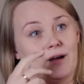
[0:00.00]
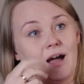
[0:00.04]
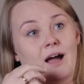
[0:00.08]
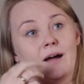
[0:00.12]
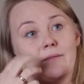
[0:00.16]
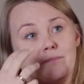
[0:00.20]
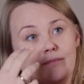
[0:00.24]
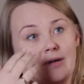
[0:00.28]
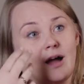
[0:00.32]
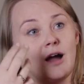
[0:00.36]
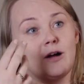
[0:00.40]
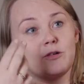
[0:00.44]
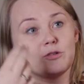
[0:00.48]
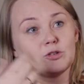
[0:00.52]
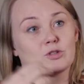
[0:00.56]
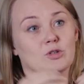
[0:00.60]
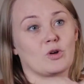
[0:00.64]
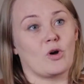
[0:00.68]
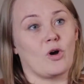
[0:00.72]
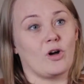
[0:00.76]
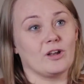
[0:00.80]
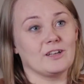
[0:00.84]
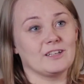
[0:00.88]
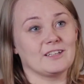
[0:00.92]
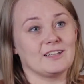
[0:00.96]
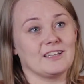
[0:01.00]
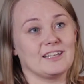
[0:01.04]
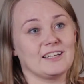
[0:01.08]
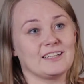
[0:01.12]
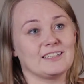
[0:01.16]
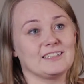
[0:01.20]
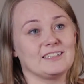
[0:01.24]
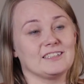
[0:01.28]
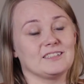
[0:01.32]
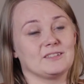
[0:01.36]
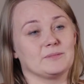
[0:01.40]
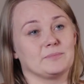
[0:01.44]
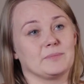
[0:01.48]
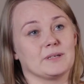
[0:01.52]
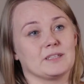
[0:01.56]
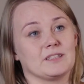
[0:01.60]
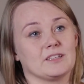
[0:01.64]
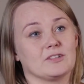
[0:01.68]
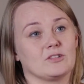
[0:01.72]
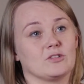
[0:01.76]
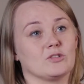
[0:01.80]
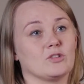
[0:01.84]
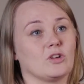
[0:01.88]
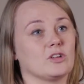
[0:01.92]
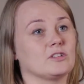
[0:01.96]
I could call it like this,
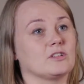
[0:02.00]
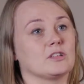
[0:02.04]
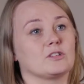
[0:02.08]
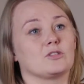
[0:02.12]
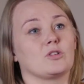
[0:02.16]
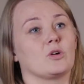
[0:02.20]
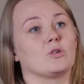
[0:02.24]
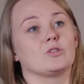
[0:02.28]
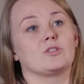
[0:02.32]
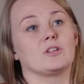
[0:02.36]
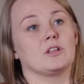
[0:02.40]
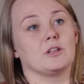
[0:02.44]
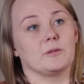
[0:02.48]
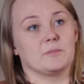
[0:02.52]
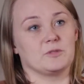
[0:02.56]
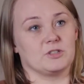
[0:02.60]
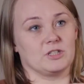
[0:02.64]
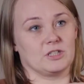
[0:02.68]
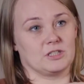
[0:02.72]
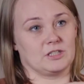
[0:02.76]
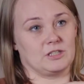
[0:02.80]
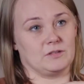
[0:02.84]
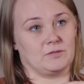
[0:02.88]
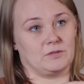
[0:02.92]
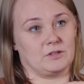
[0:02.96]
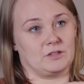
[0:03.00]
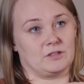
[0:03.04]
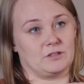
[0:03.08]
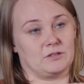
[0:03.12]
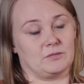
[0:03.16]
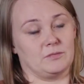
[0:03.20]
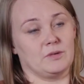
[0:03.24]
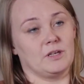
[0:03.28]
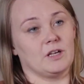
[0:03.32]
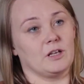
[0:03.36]
but it's not a total objectivity.